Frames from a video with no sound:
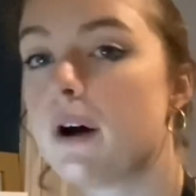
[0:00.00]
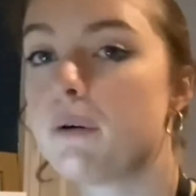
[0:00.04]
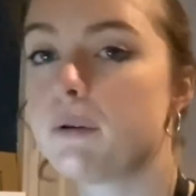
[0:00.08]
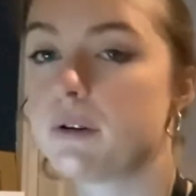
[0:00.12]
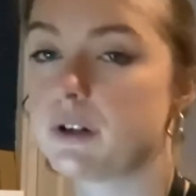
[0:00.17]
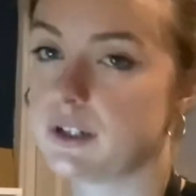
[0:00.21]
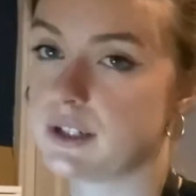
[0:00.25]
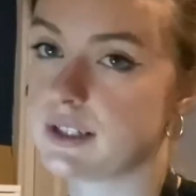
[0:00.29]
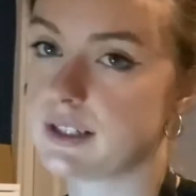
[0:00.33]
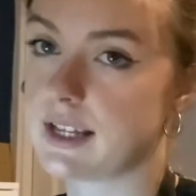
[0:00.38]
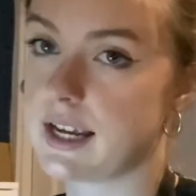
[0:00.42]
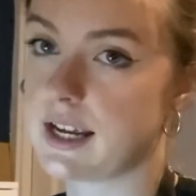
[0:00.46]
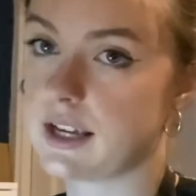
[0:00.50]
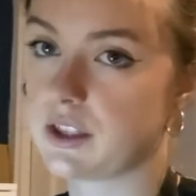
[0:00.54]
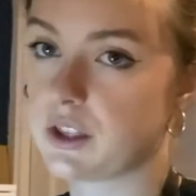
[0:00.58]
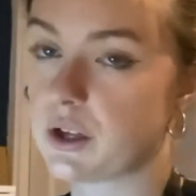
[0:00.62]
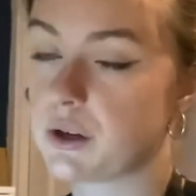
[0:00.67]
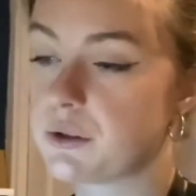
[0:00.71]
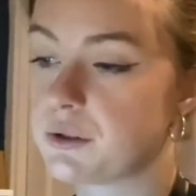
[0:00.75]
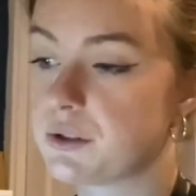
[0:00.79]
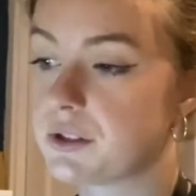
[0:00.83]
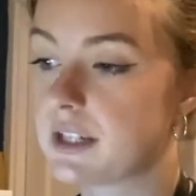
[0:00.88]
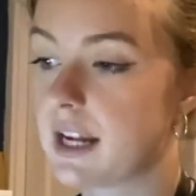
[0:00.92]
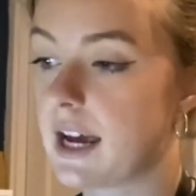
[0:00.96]
Gonna take
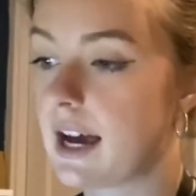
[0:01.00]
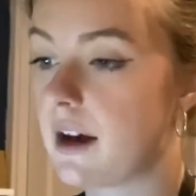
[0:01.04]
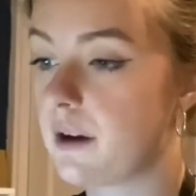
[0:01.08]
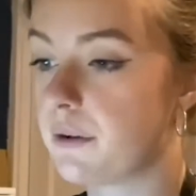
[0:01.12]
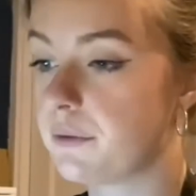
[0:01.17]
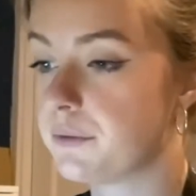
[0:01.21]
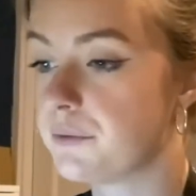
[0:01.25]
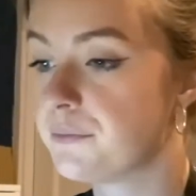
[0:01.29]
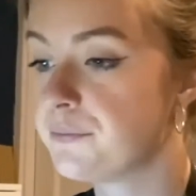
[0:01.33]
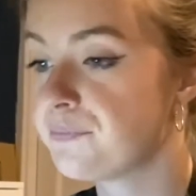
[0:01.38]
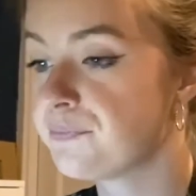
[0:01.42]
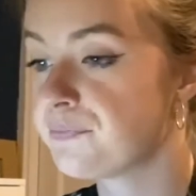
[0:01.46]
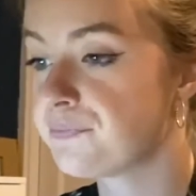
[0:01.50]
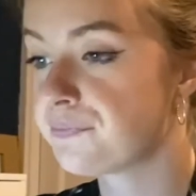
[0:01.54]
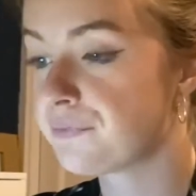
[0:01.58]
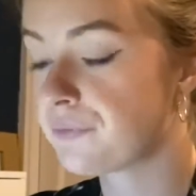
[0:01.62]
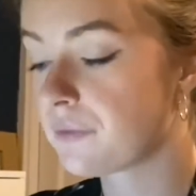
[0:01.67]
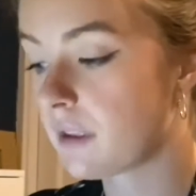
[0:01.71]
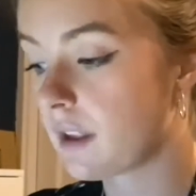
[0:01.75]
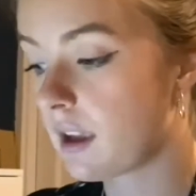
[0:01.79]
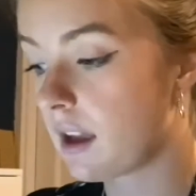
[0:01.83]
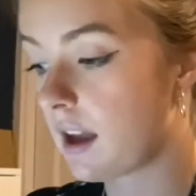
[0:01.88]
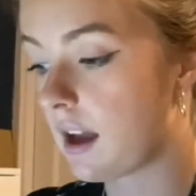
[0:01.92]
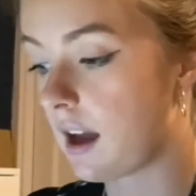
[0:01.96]
those down
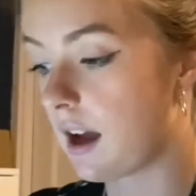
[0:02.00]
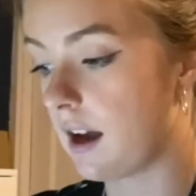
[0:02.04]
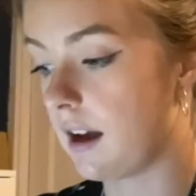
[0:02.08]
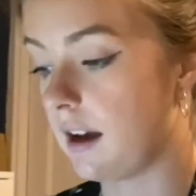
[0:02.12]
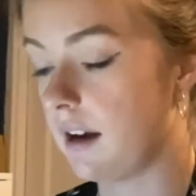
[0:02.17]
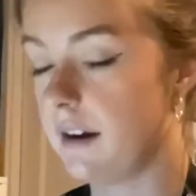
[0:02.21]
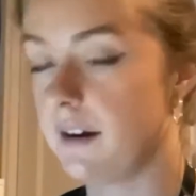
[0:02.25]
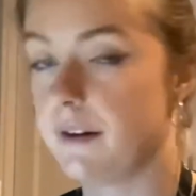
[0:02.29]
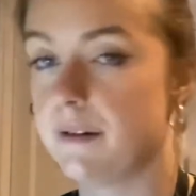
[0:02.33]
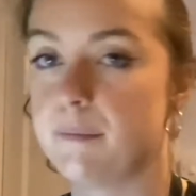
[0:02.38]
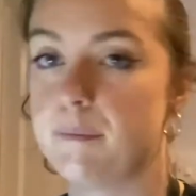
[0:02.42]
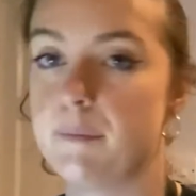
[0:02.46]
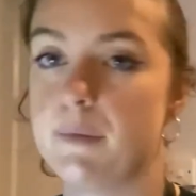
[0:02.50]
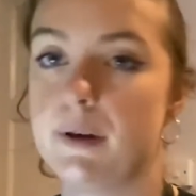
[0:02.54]
and